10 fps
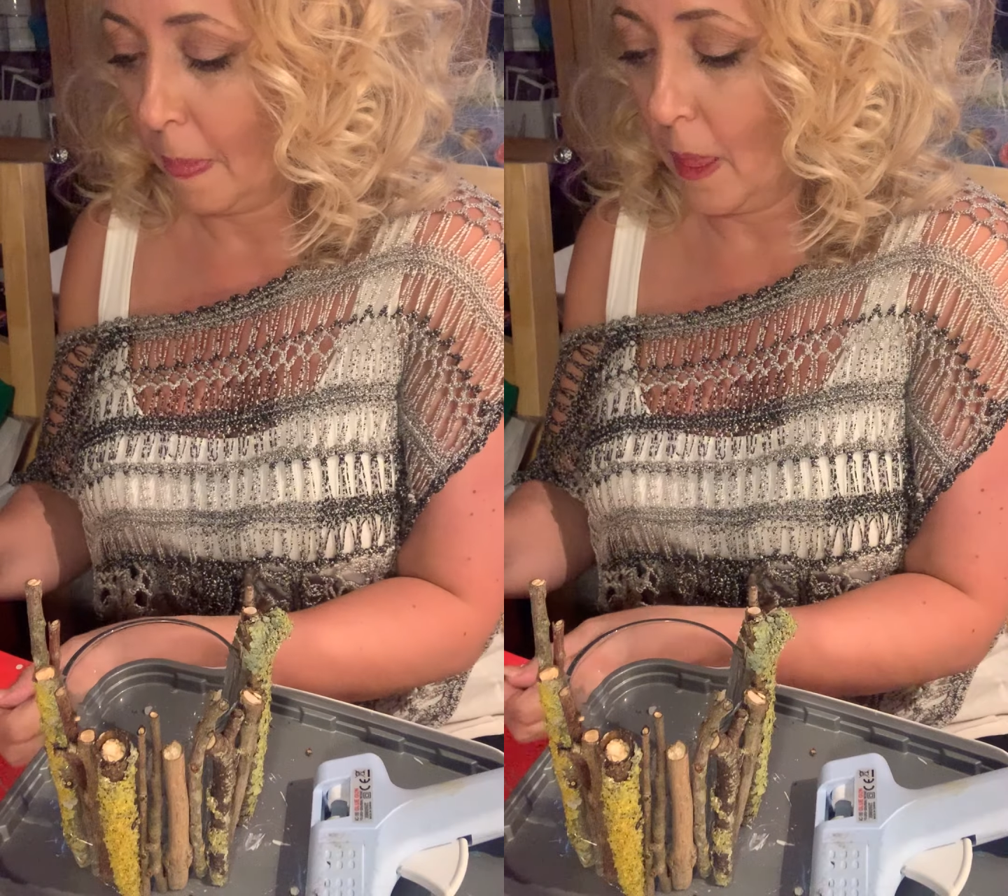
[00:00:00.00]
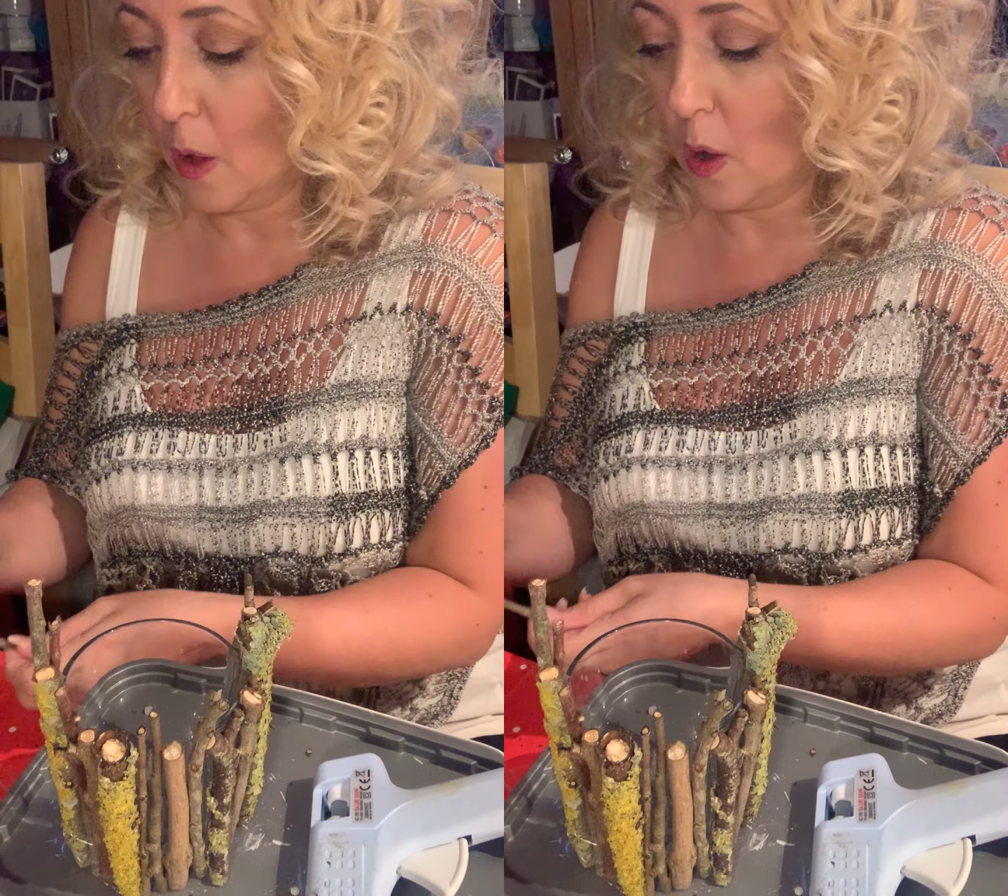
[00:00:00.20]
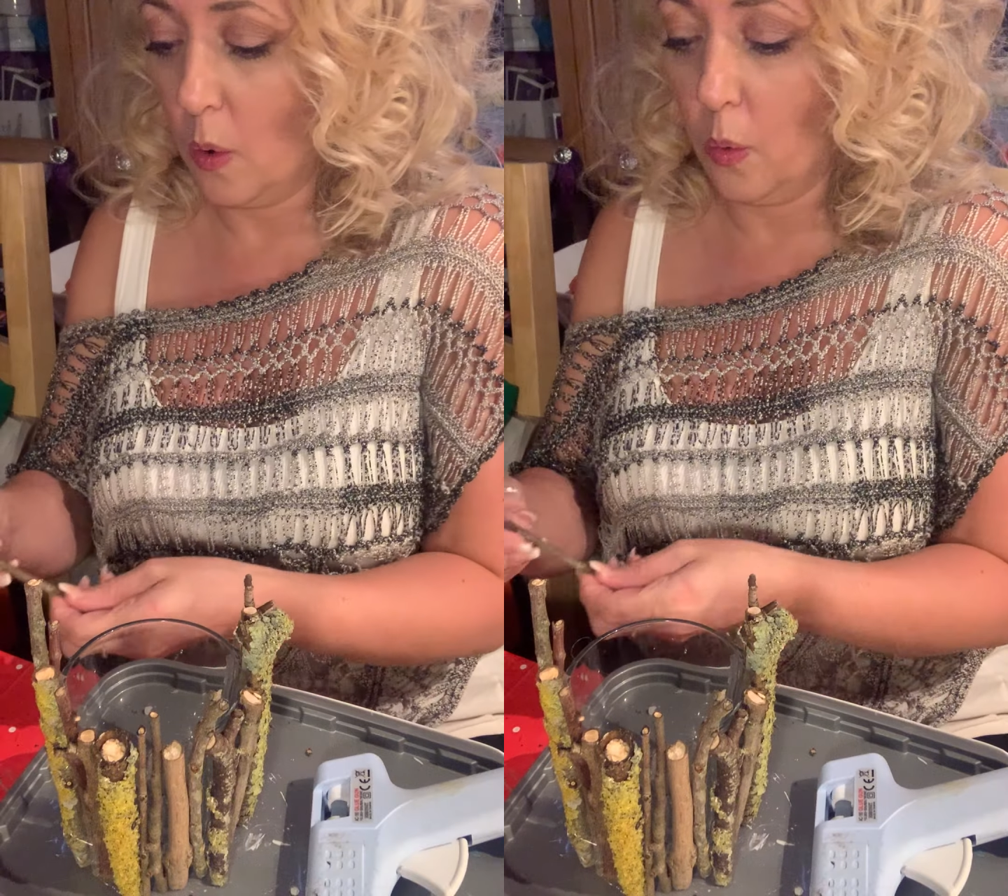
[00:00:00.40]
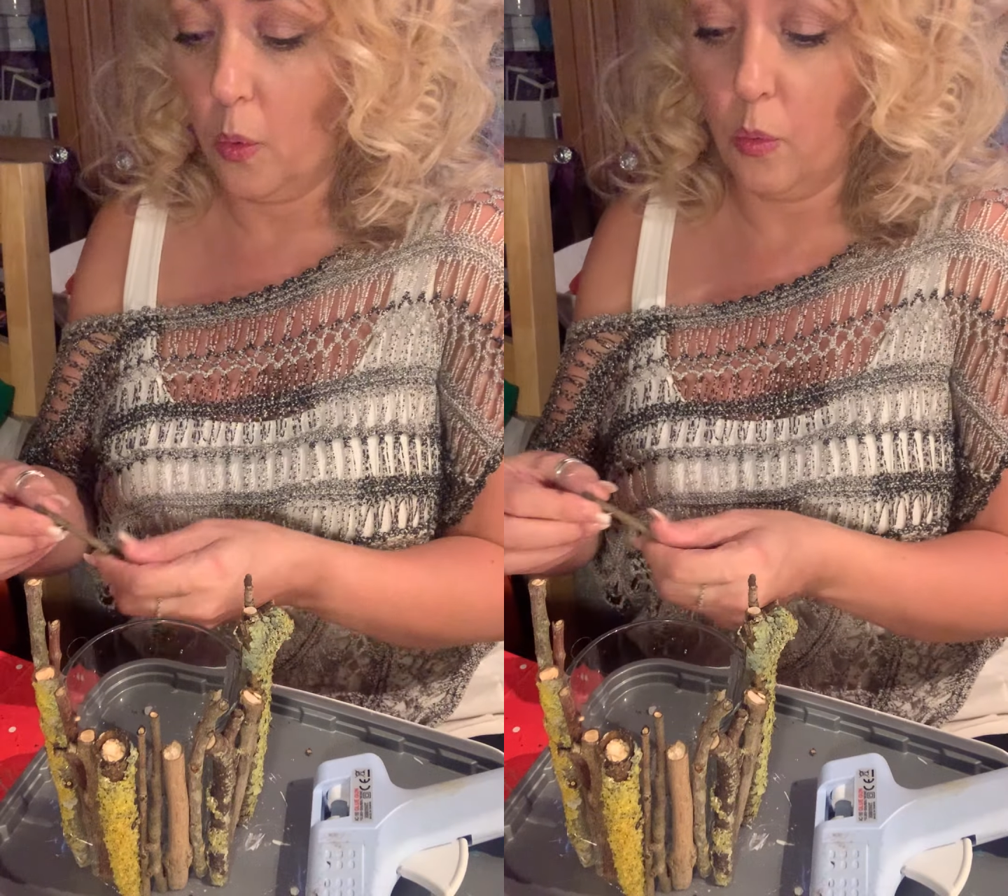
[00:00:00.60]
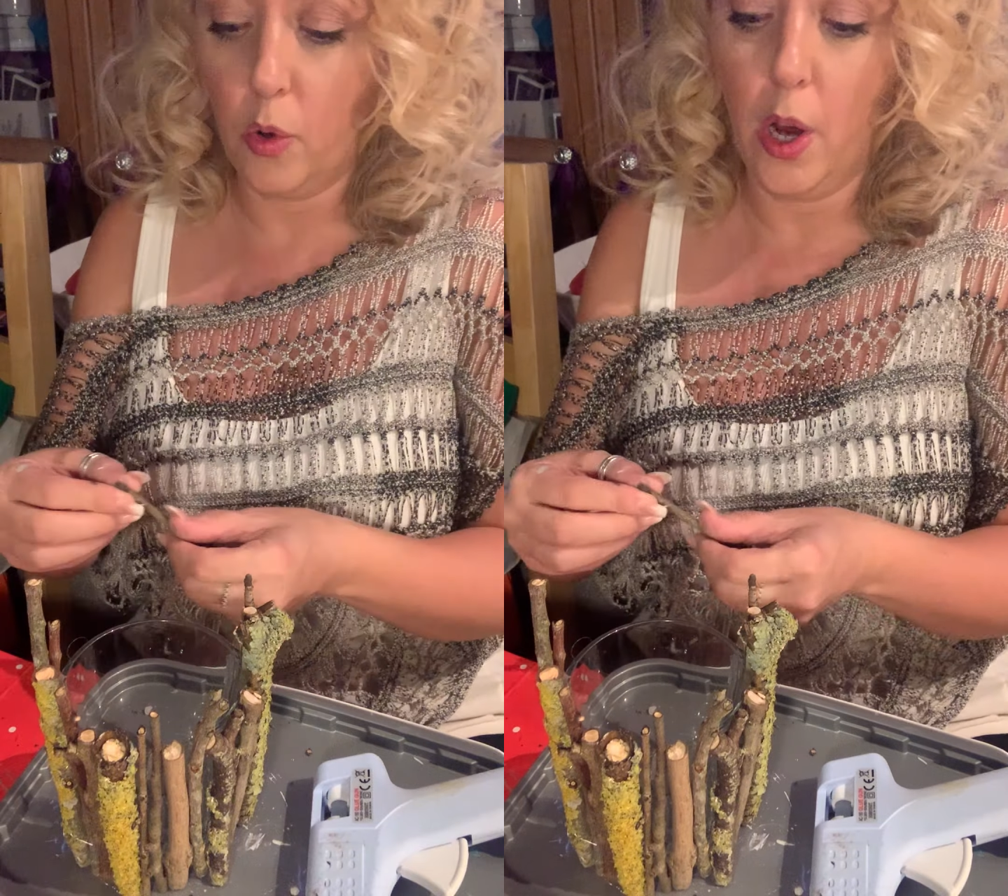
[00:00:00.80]
the
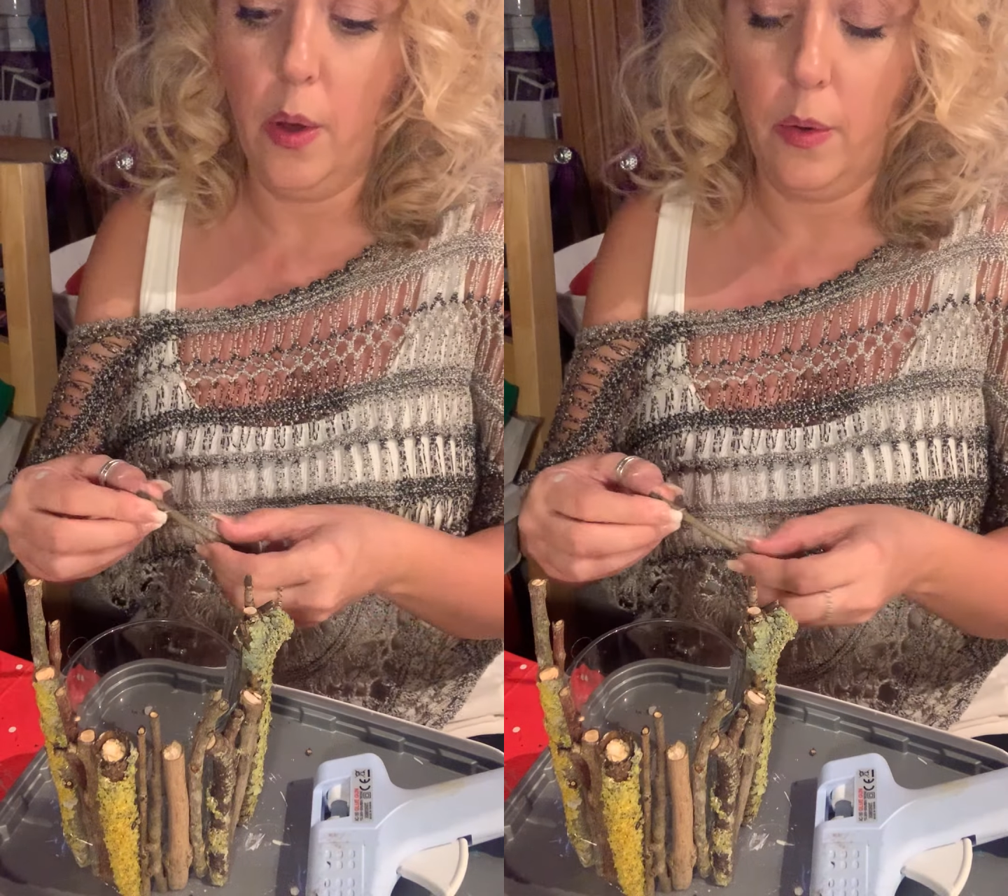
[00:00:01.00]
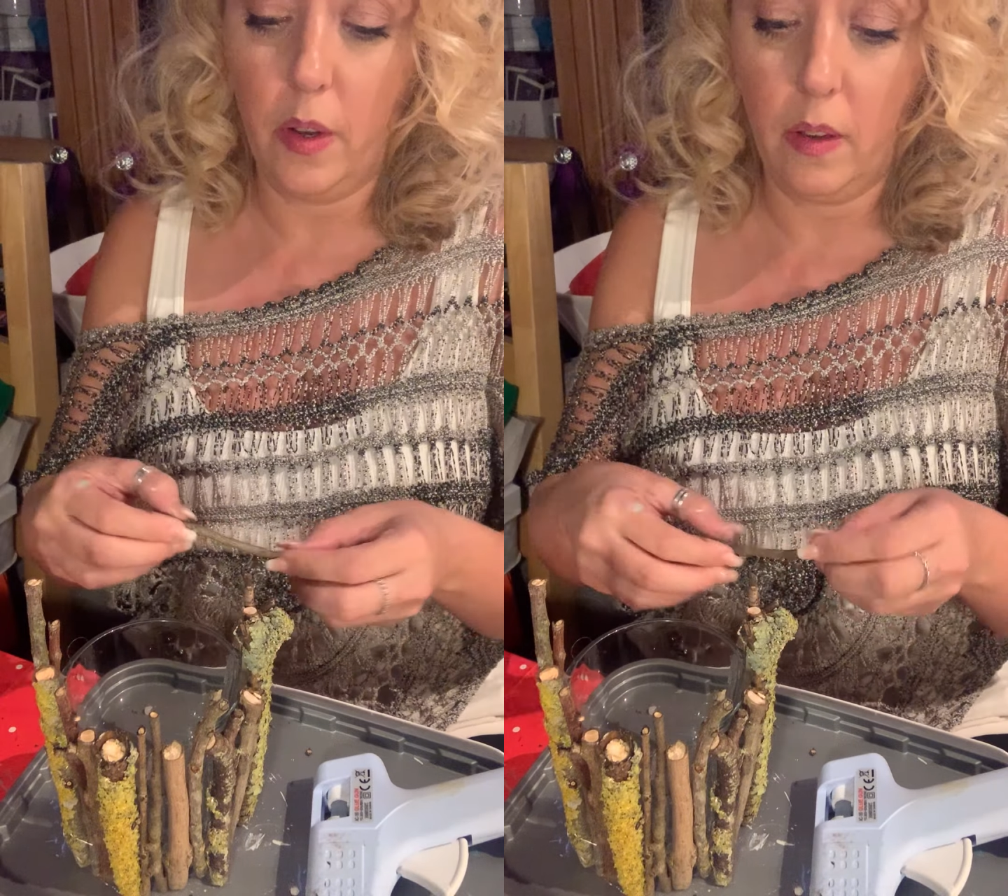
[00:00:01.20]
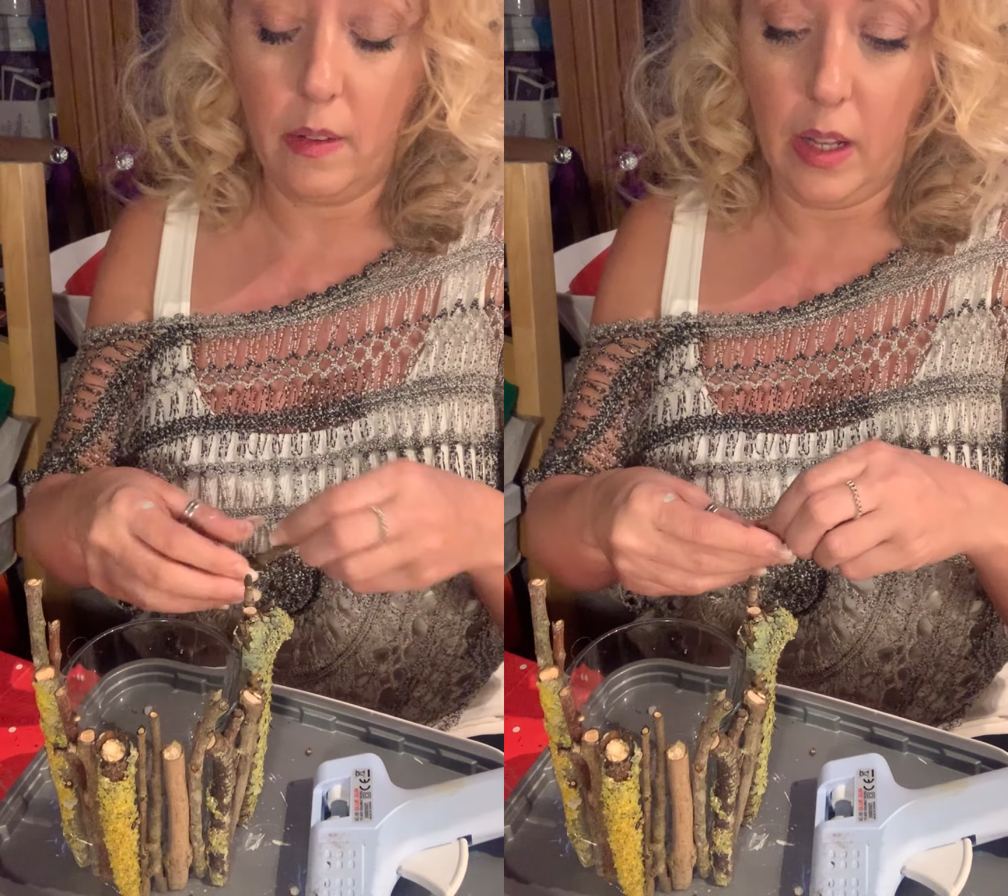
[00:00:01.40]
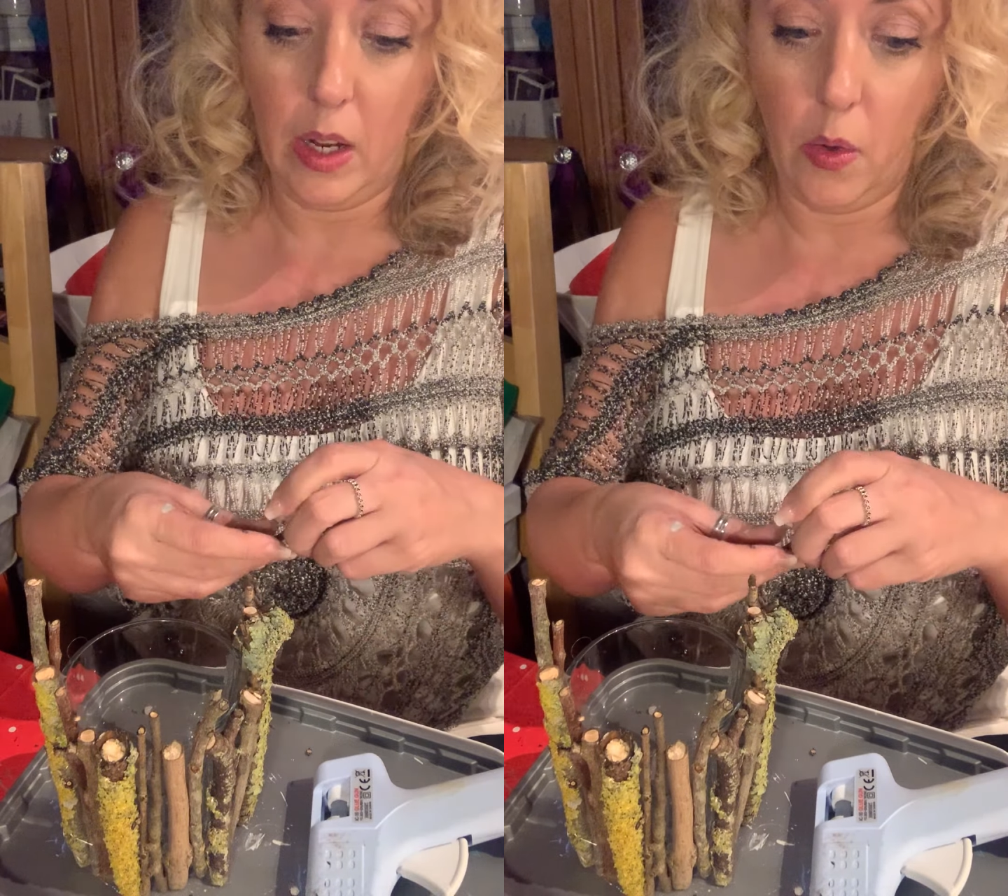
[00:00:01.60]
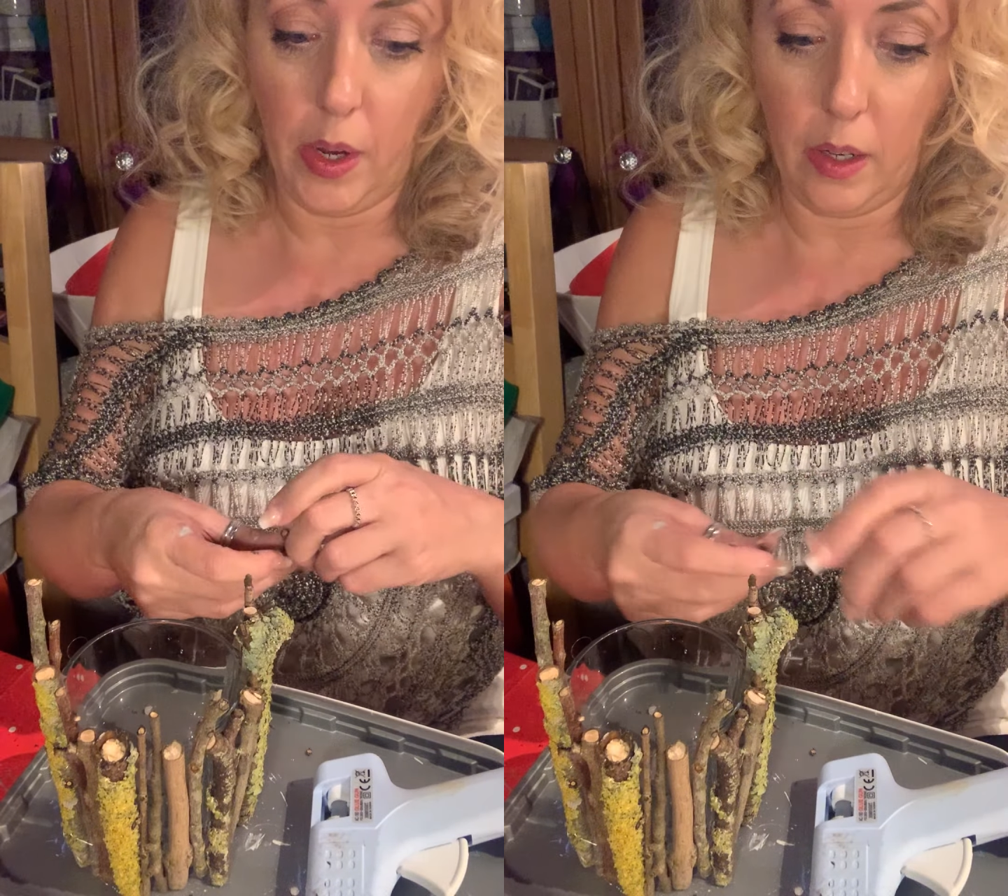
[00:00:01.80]
whole road is
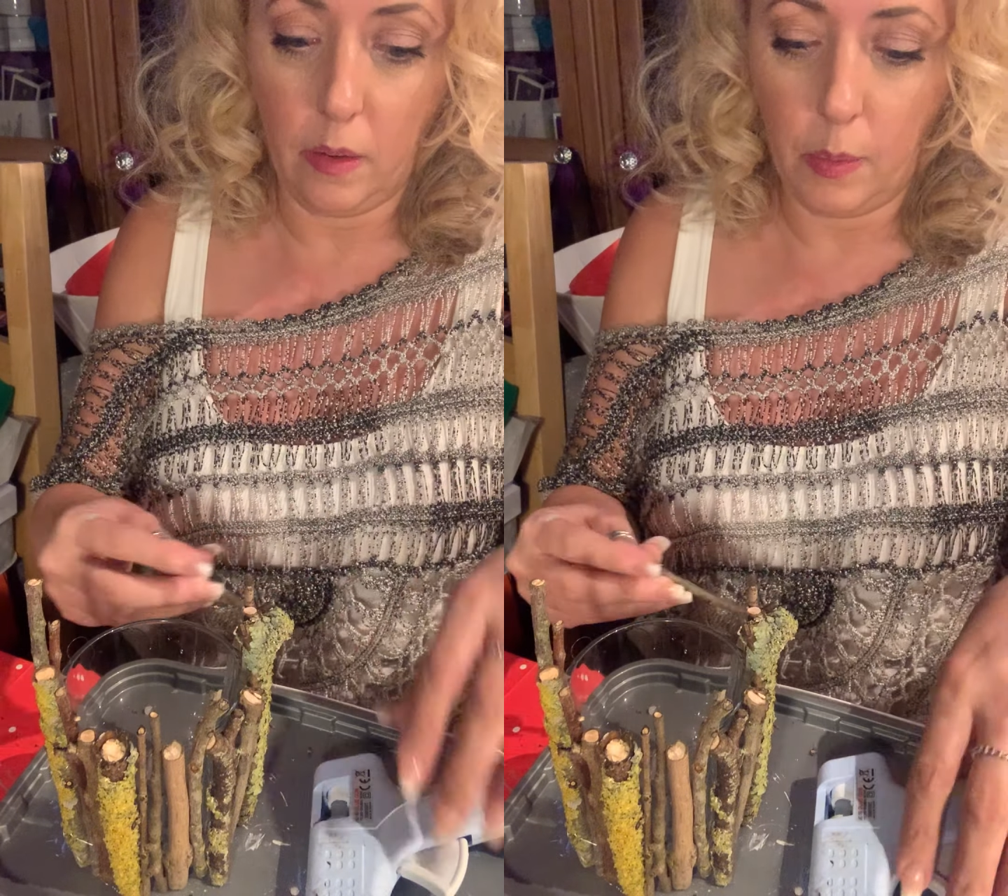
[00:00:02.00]
lined